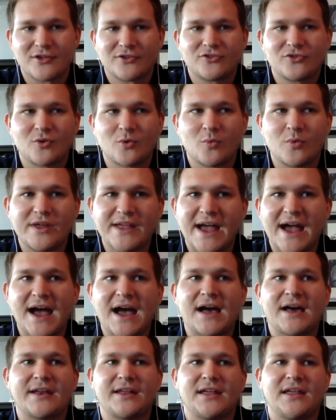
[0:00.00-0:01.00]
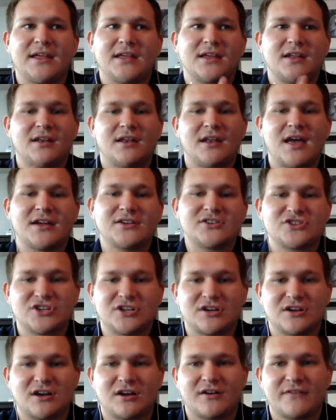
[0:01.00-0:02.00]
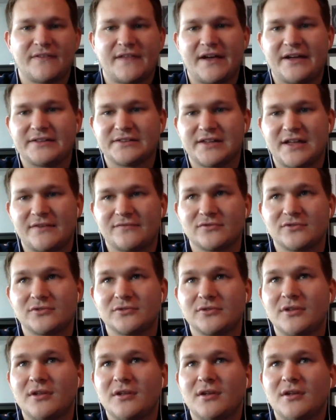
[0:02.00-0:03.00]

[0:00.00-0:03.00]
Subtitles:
So we had a connection on that level.